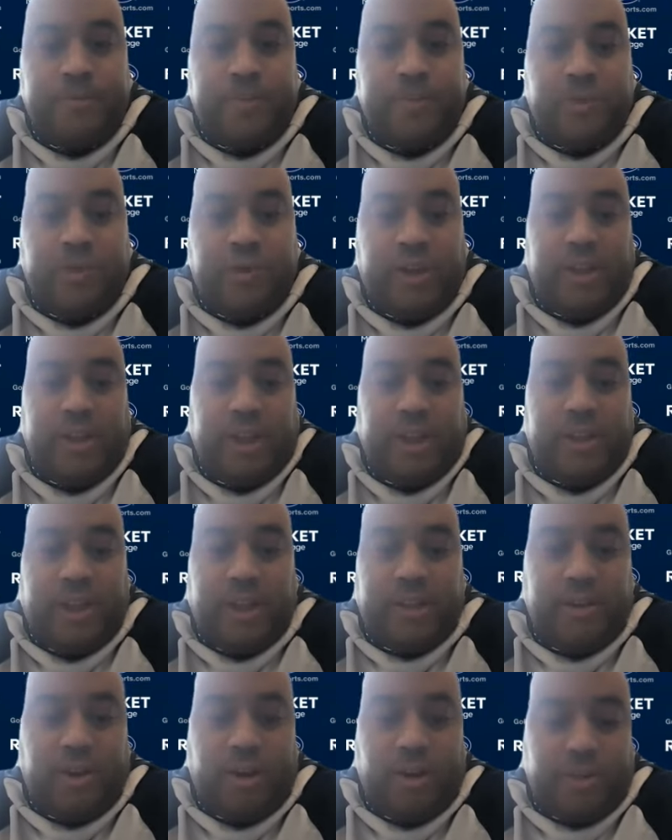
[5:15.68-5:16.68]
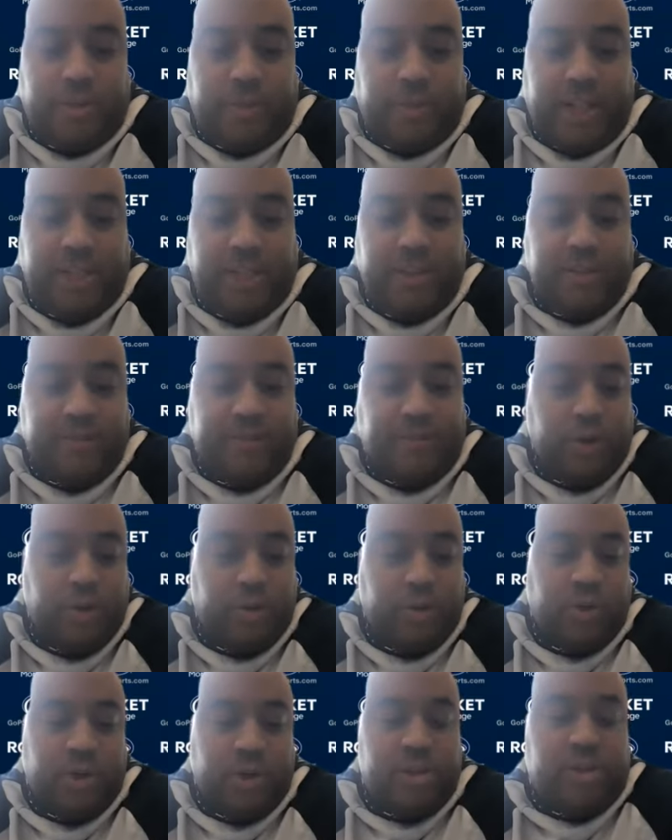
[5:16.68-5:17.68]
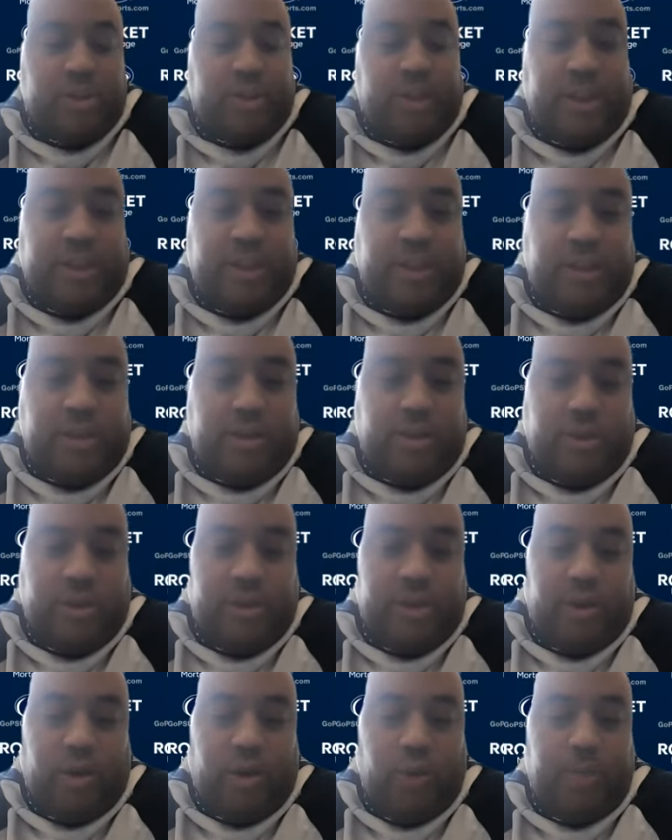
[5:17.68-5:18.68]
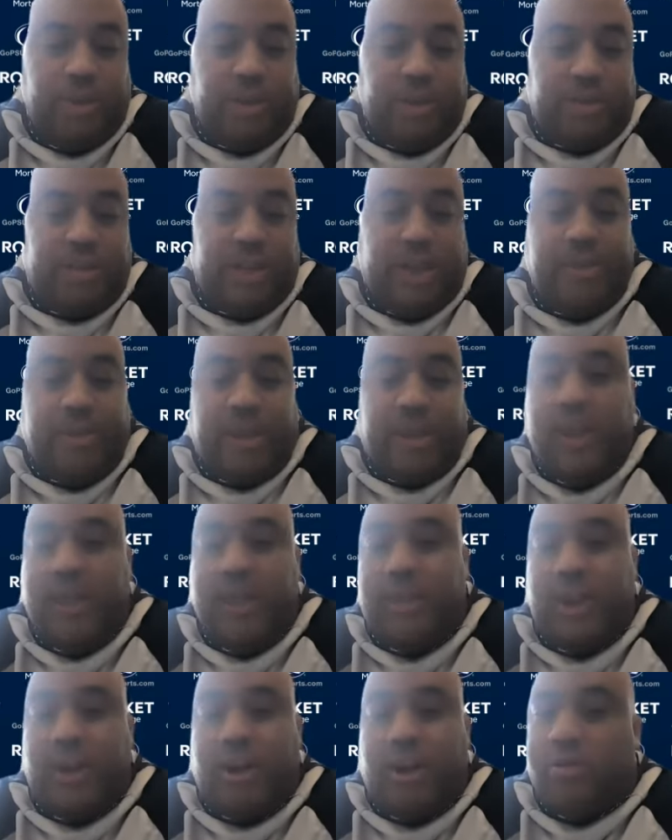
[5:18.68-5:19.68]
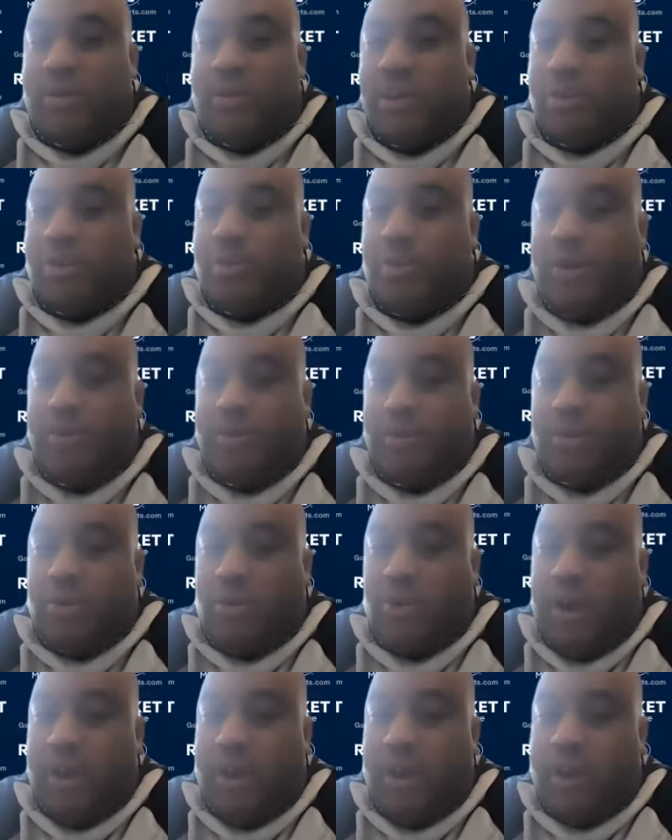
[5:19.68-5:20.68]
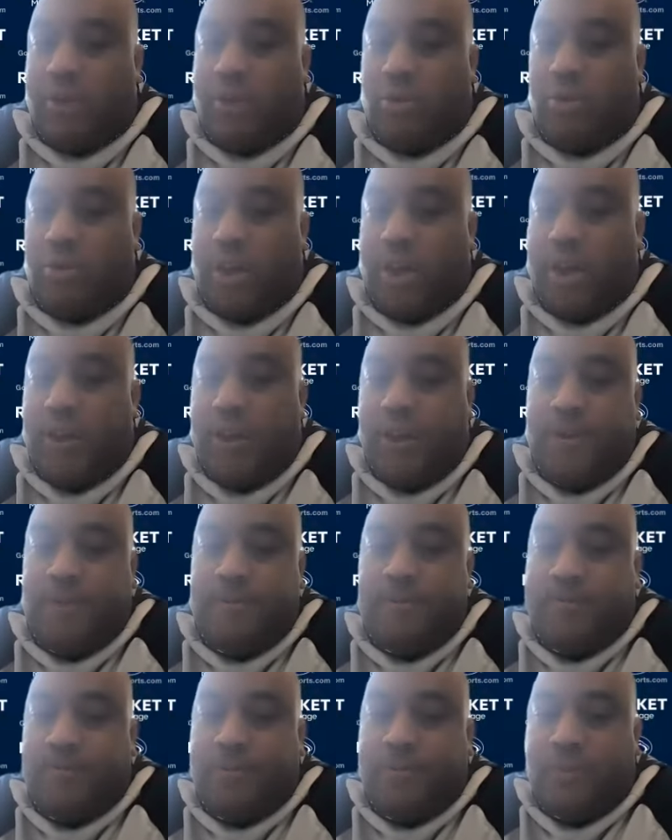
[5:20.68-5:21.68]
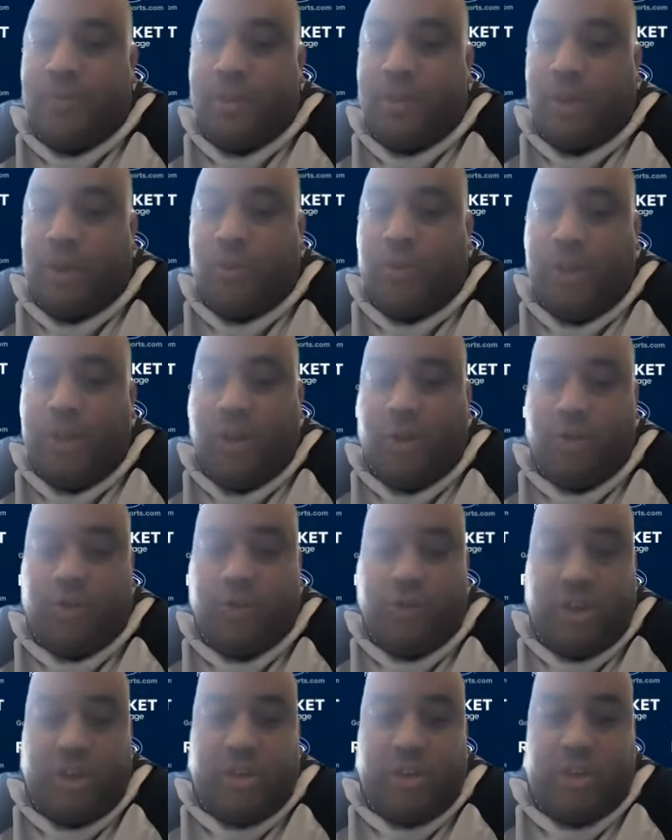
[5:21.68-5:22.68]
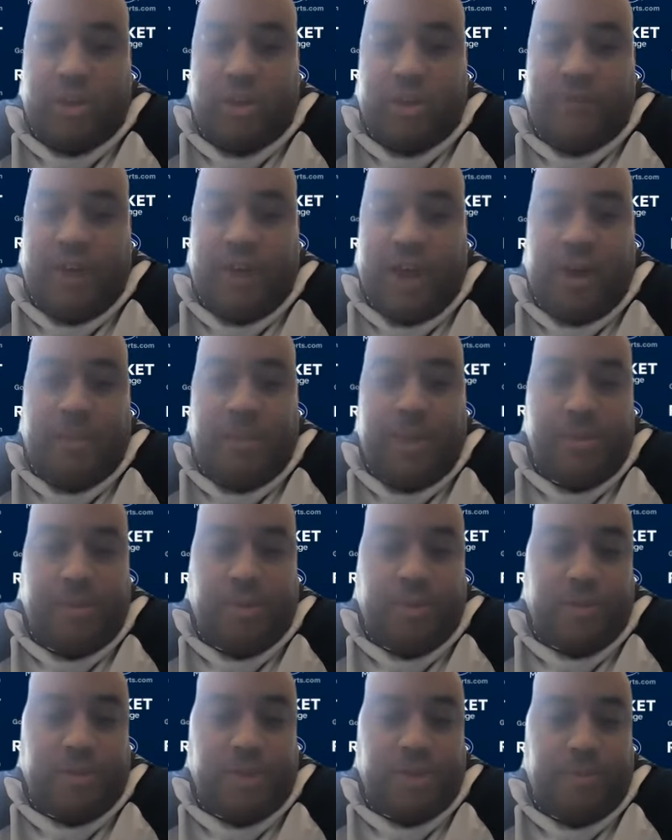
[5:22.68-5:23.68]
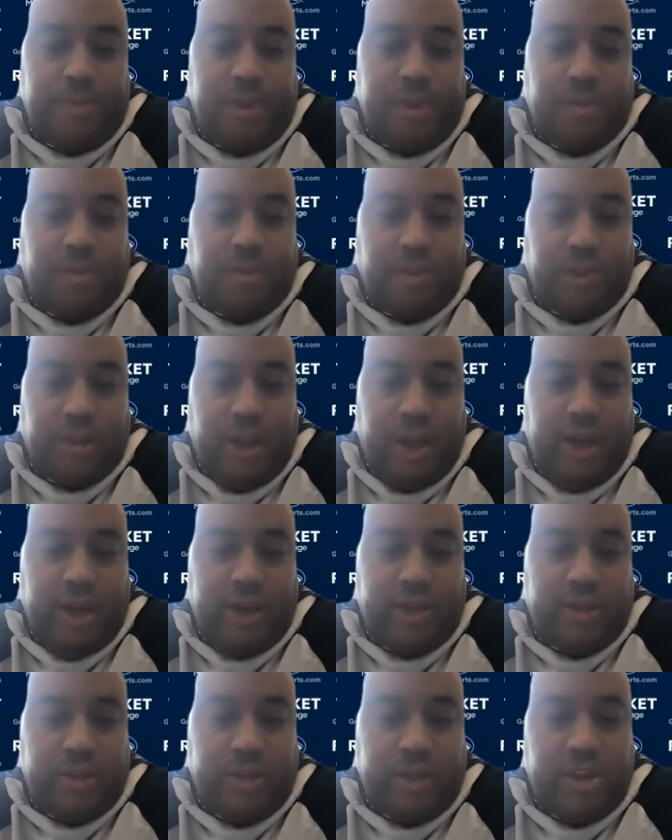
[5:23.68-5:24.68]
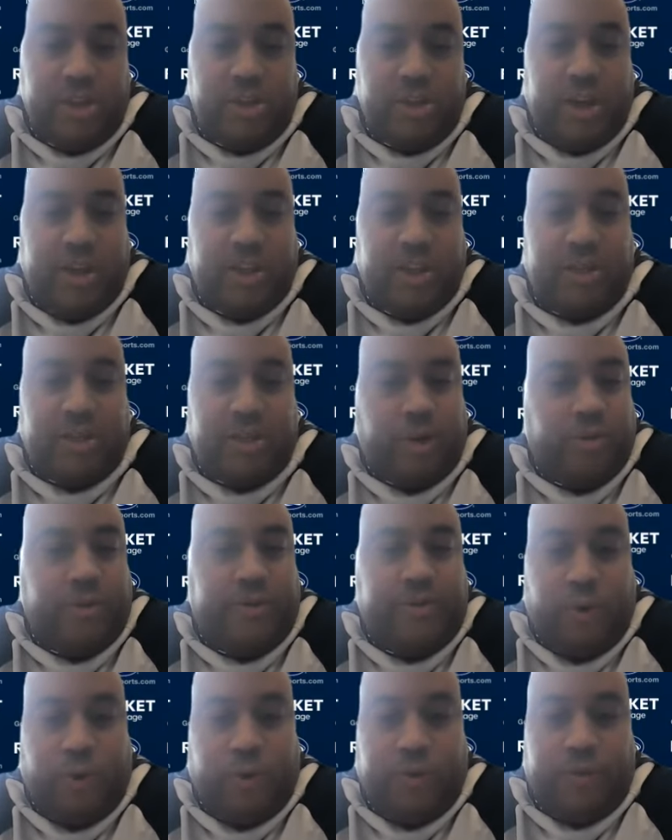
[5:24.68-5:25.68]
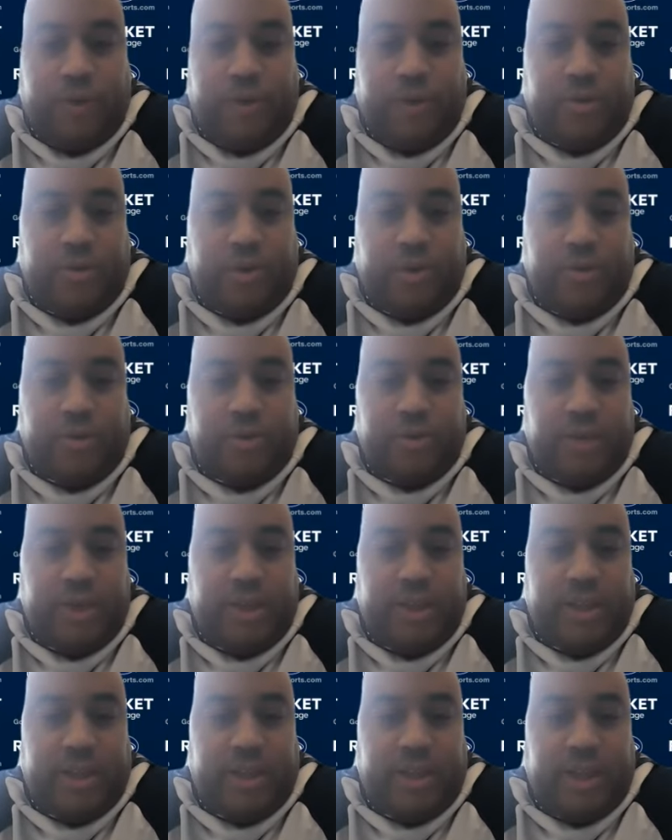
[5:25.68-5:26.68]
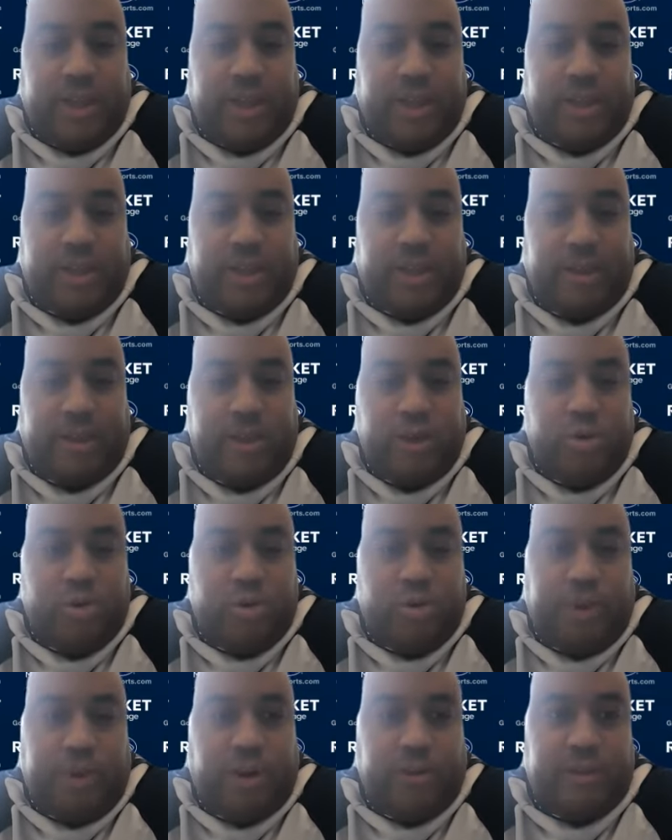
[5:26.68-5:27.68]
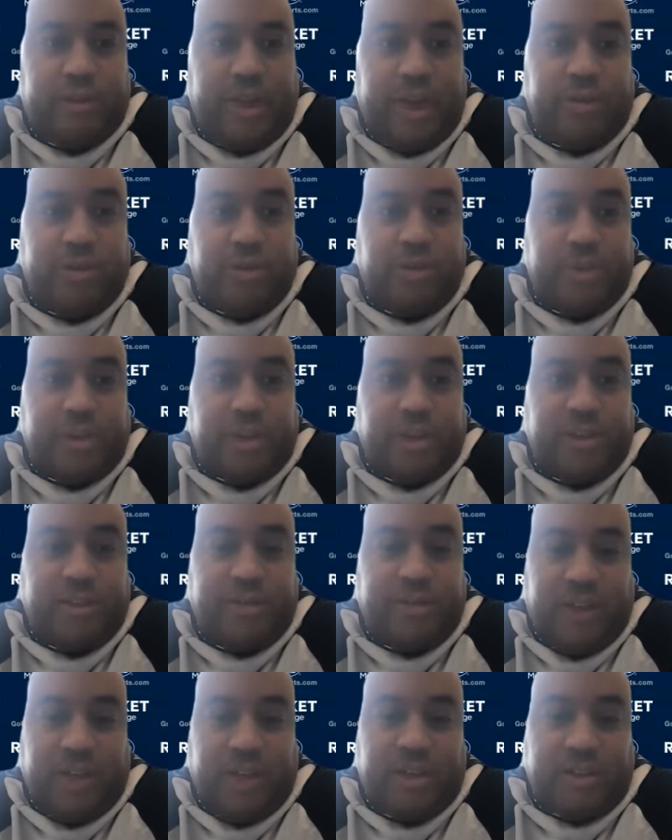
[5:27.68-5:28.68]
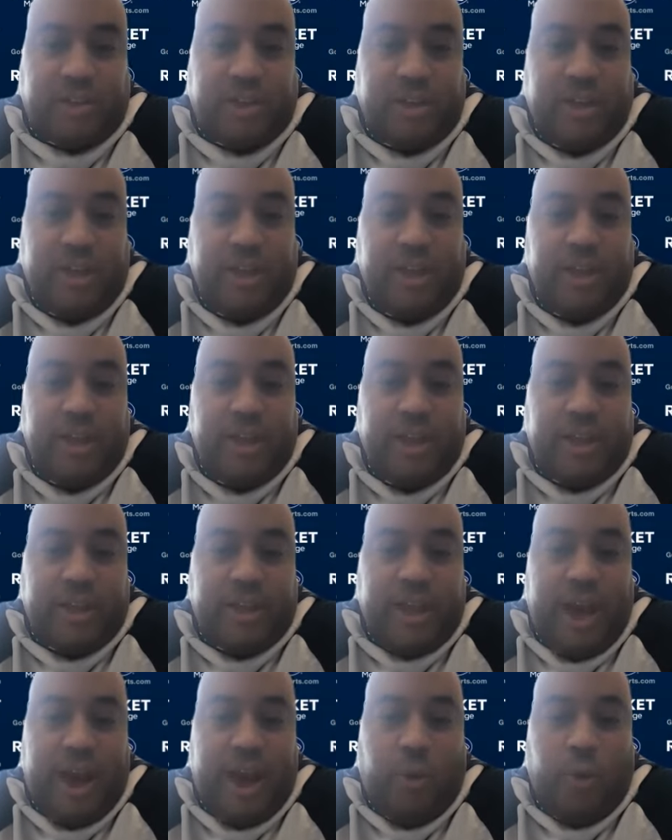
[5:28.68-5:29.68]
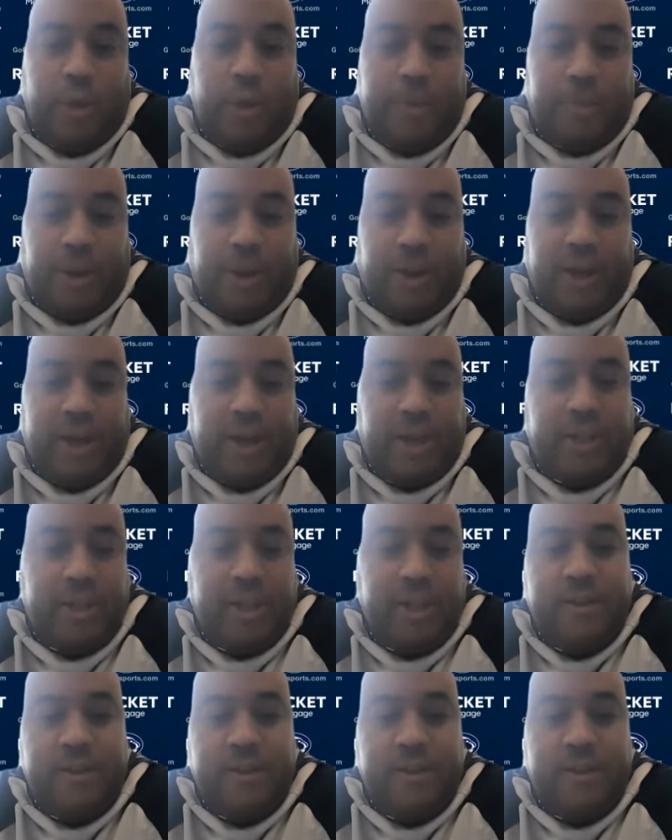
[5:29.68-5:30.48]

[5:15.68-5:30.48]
Right. I talked about it in the first question that, or in the opening statement, I didn't think our discipline was great yesterday. Like, we don't traditionally foul people and send people to the line. They shot 34 free throws, right? I think a huge part of that was because of us and how we played.